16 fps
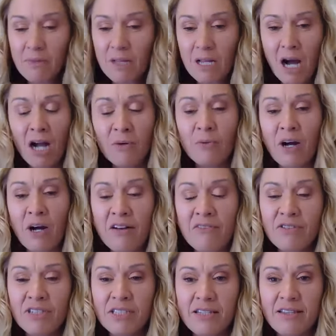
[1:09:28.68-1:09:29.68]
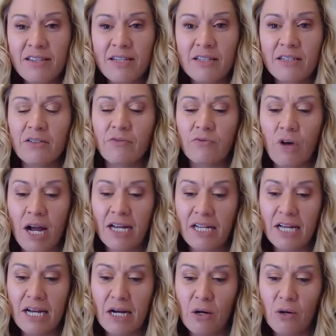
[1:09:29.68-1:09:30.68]
I really think that right
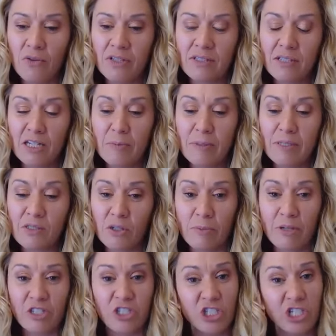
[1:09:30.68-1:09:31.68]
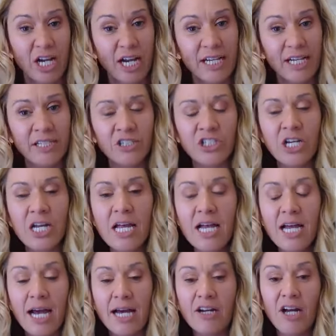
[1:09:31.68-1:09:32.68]
now there's going to be so much change,
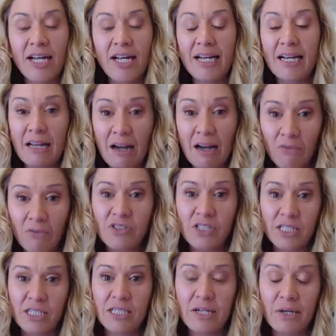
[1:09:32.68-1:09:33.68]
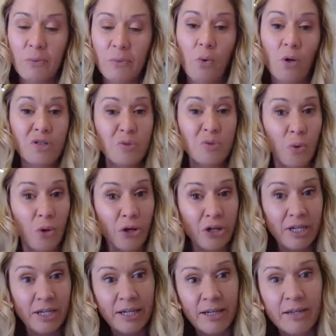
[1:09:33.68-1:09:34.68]
and I'd love to hear what is
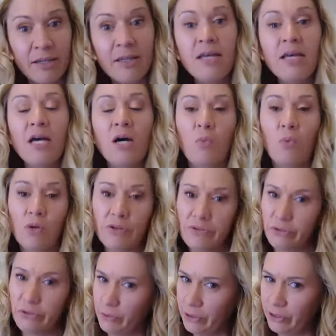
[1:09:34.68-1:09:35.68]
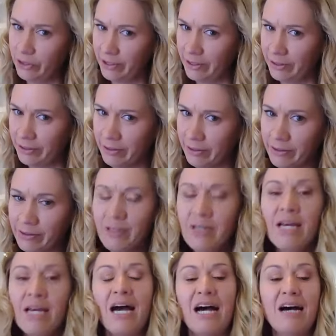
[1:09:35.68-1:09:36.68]
working, what is not working,
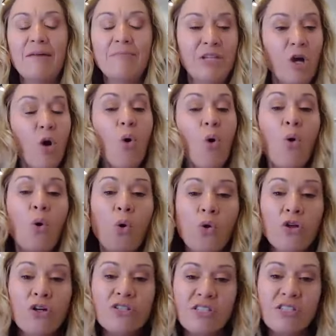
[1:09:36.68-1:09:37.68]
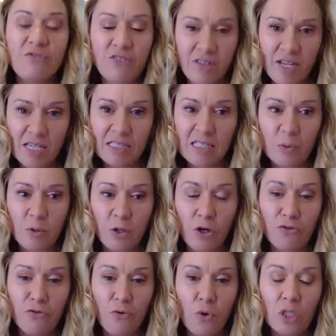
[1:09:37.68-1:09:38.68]
all those different things as we
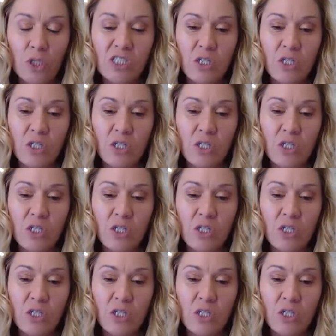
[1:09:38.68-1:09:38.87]
go forward.